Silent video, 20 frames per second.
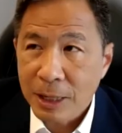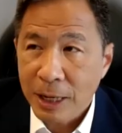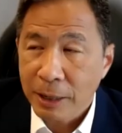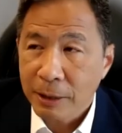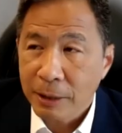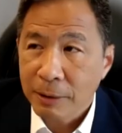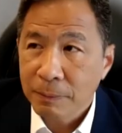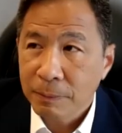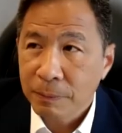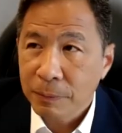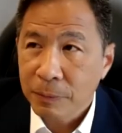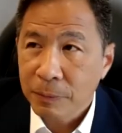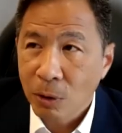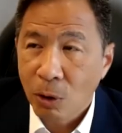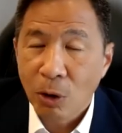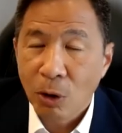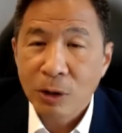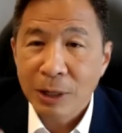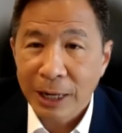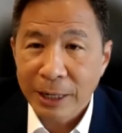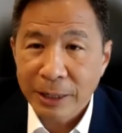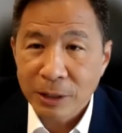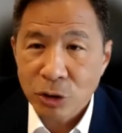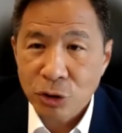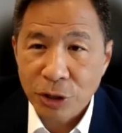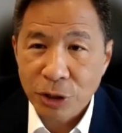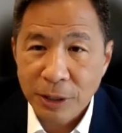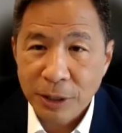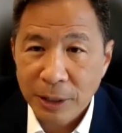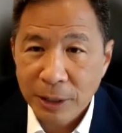like online
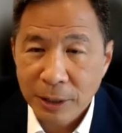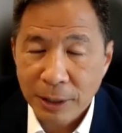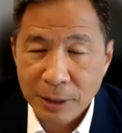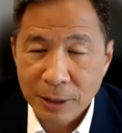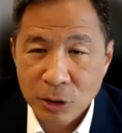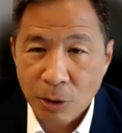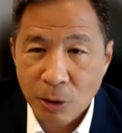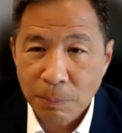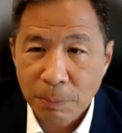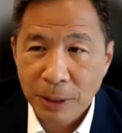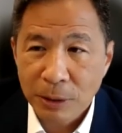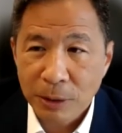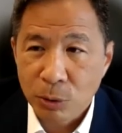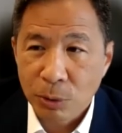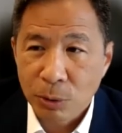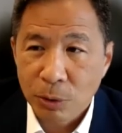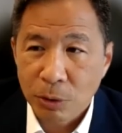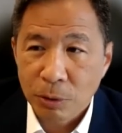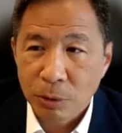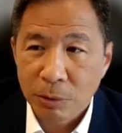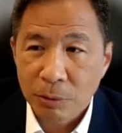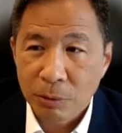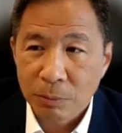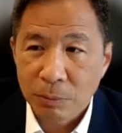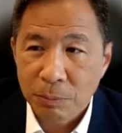trading as compared to